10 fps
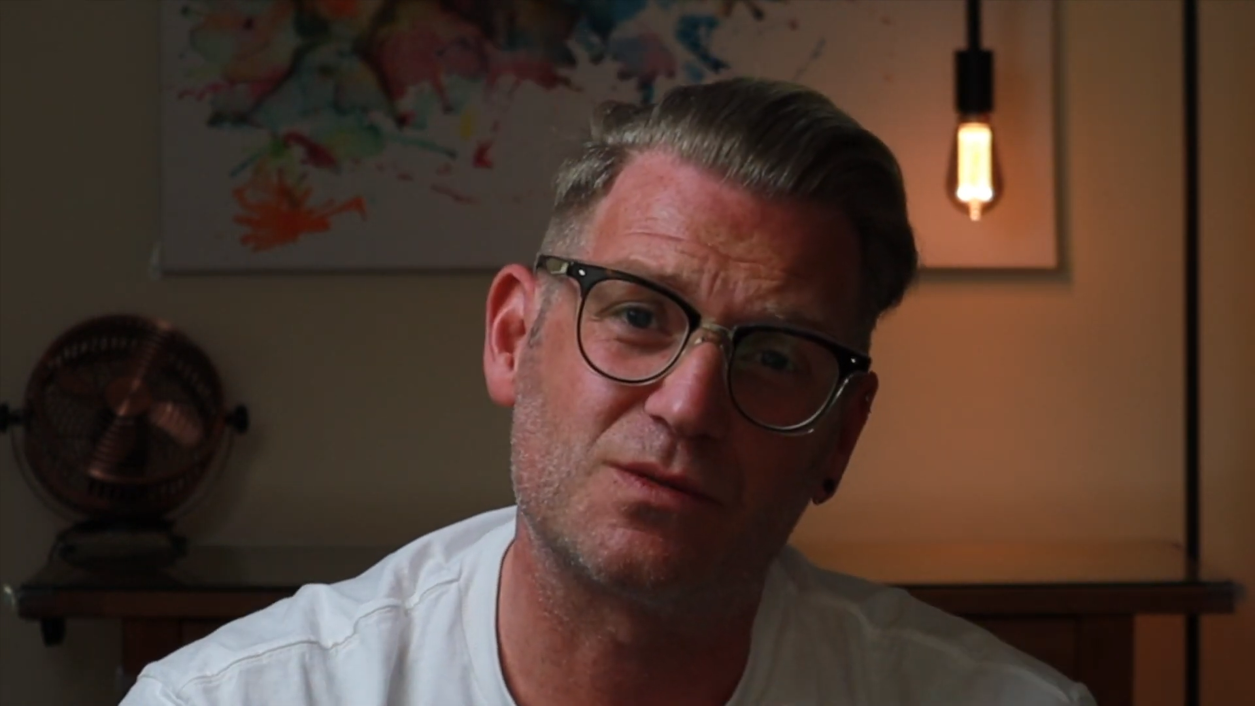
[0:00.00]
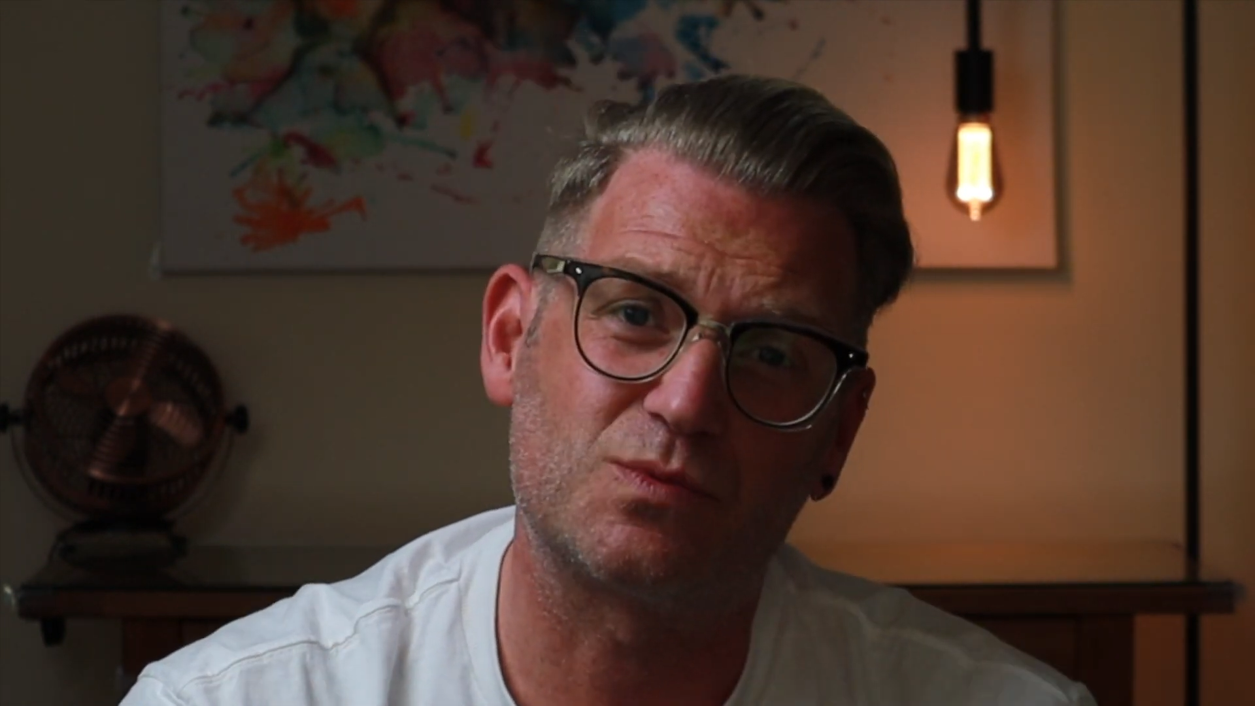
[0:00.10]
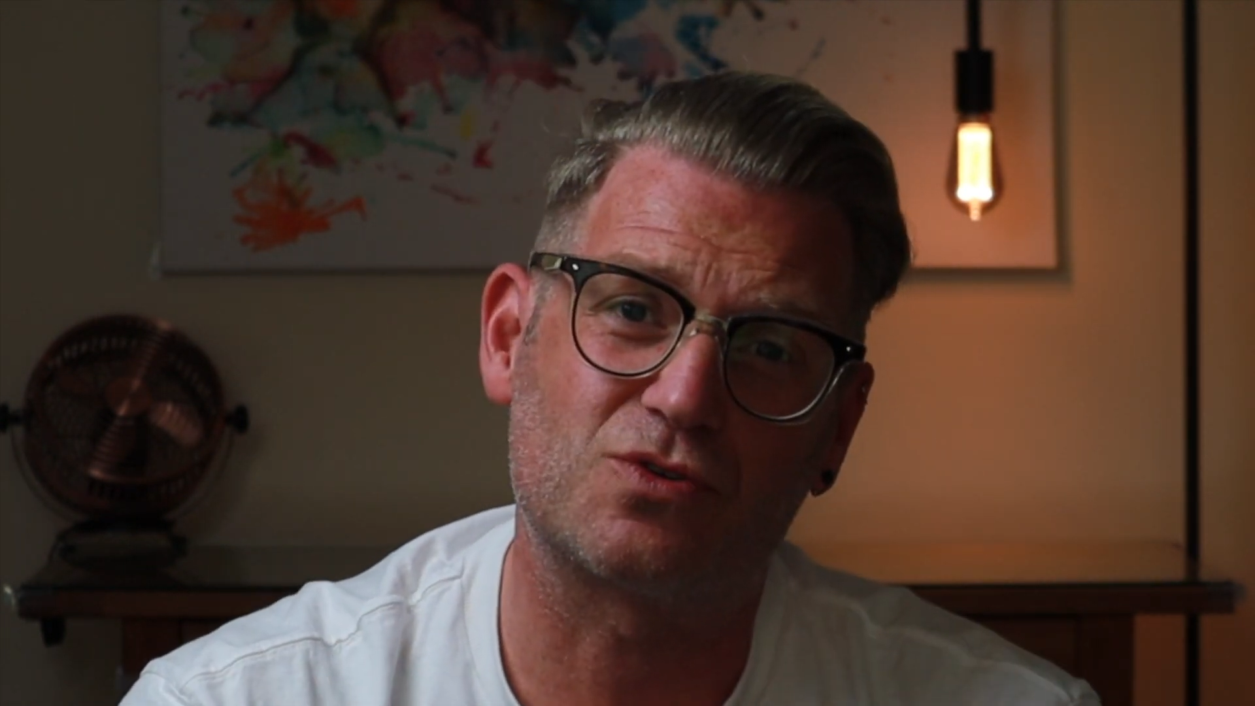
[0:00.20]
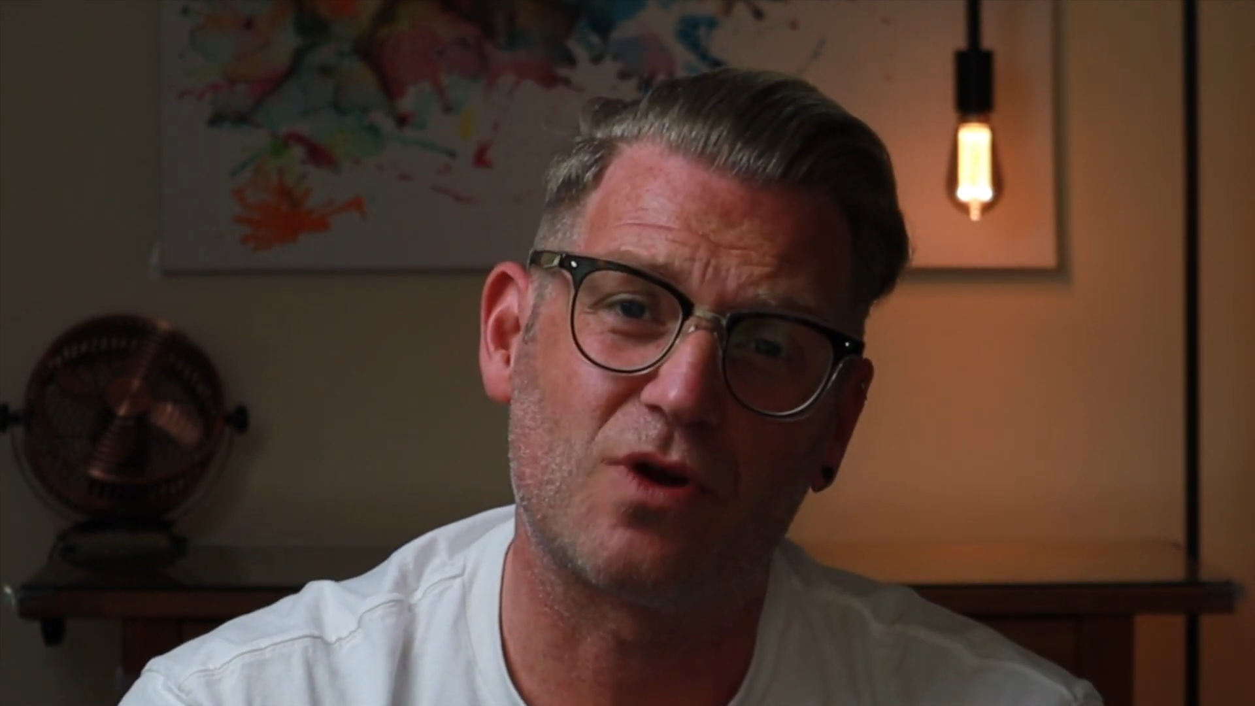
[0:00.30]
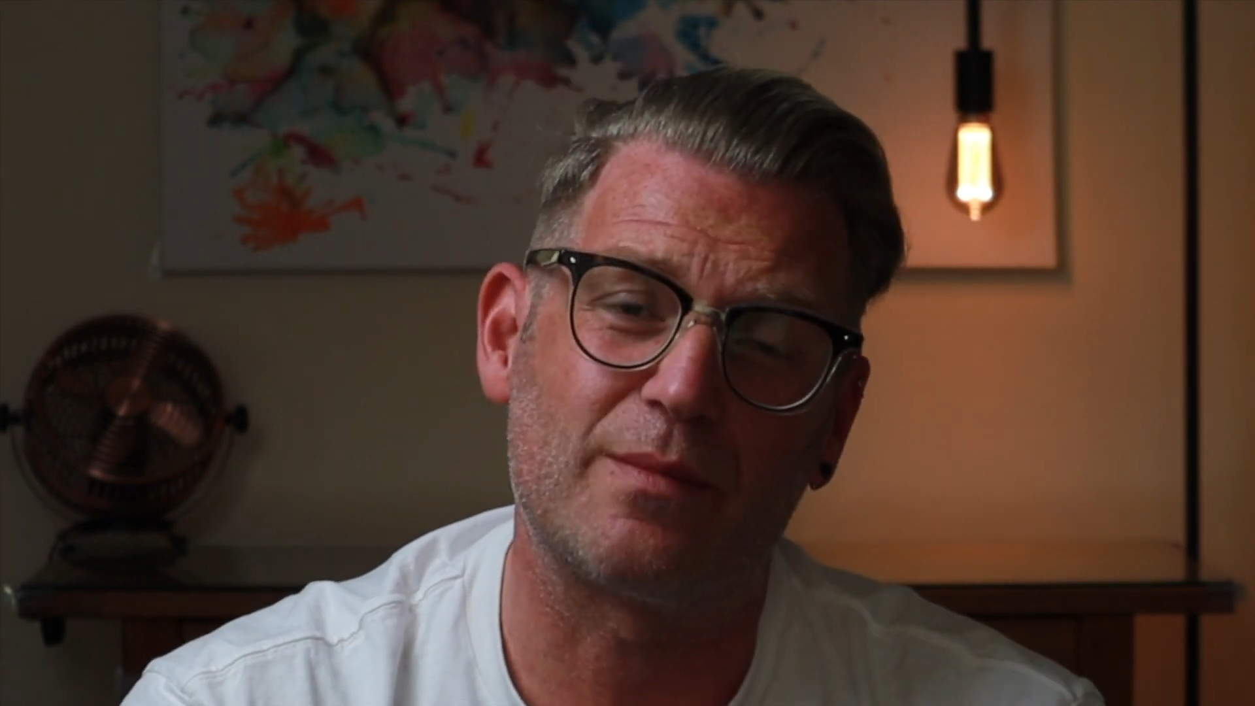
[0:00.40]

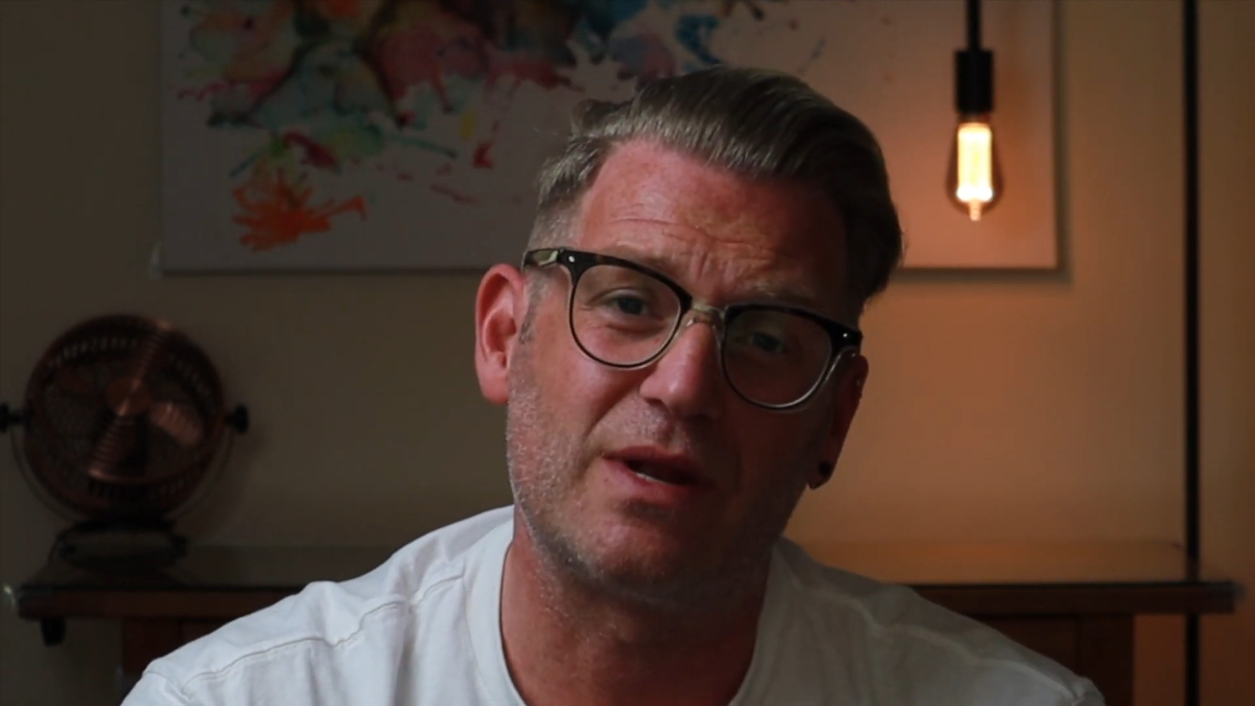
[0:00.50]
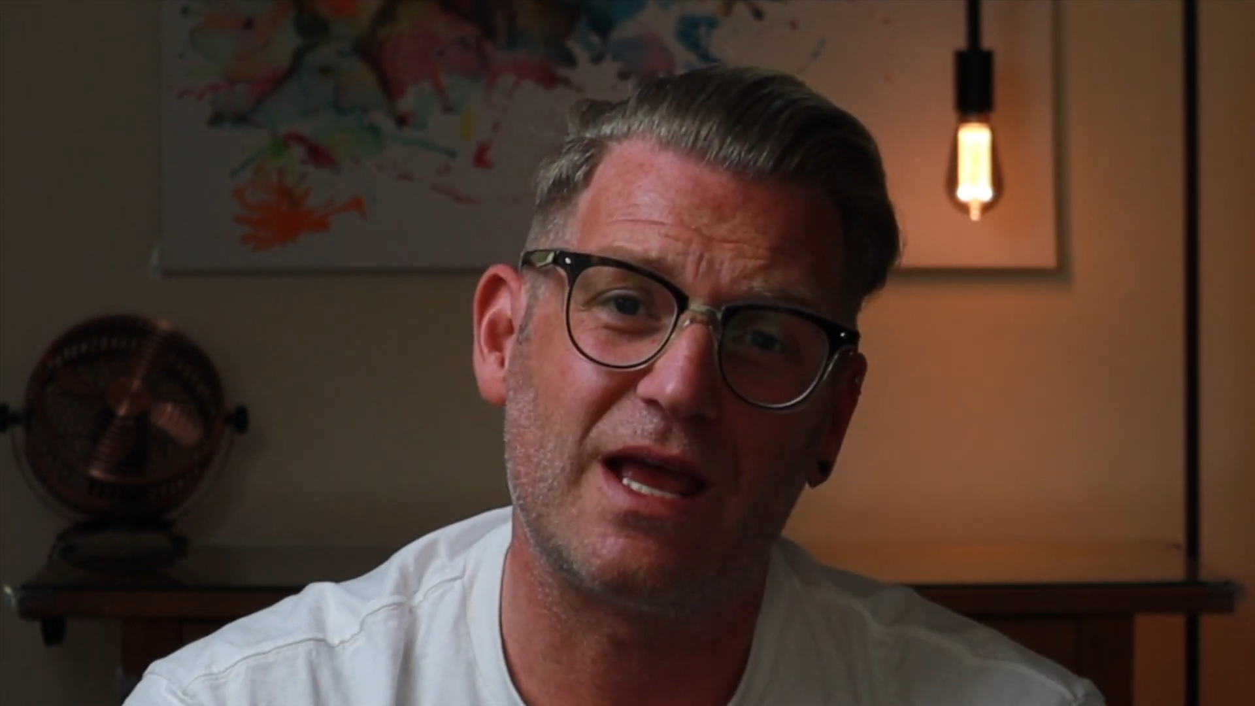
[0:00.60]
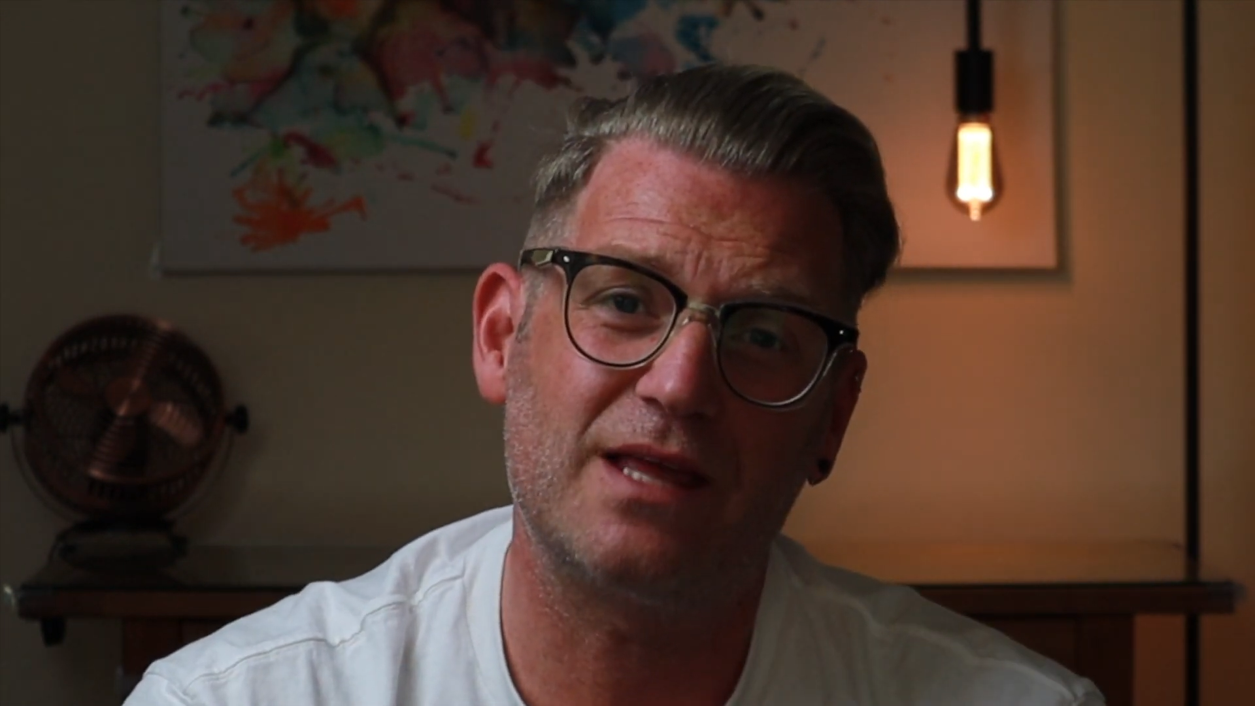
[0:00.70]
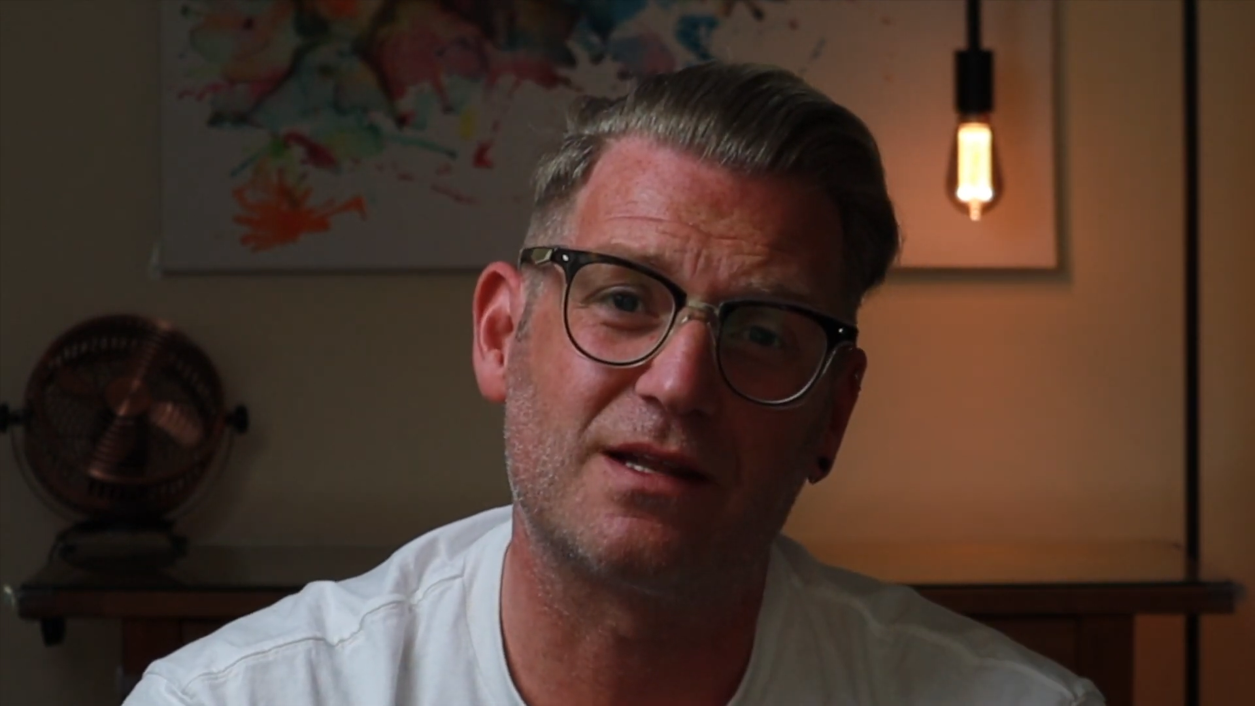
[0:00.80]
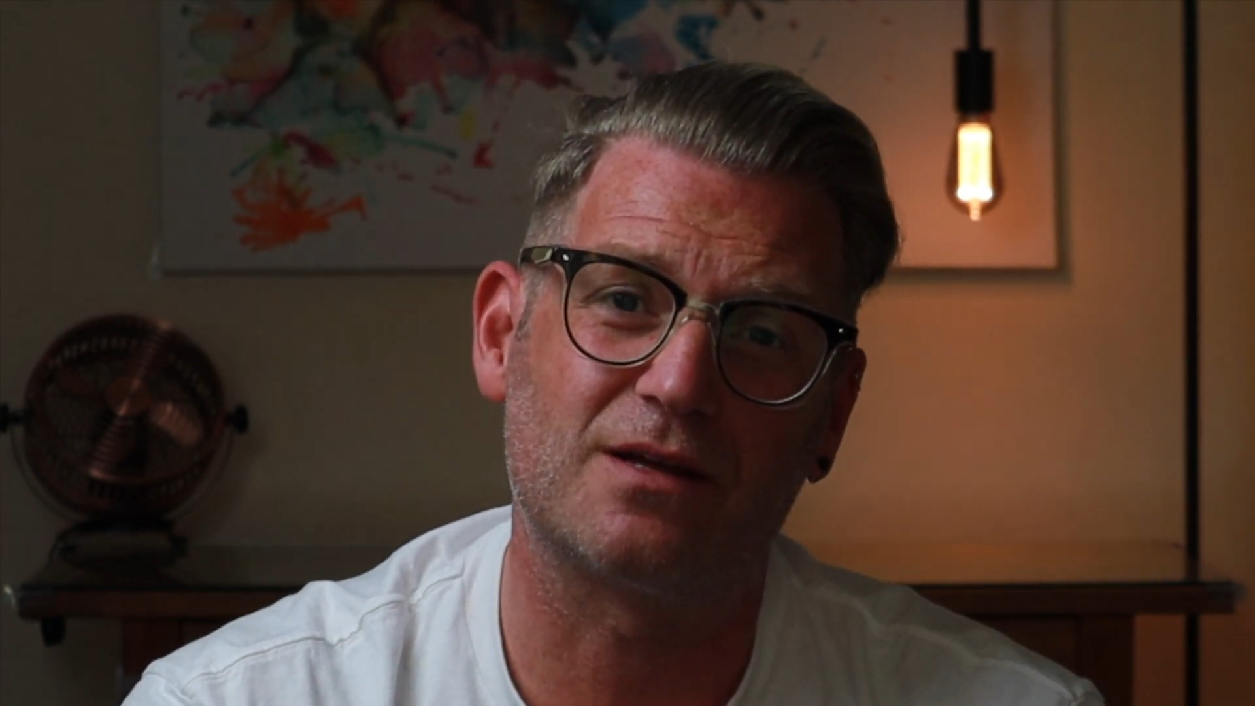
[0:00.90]
subscribe and hit the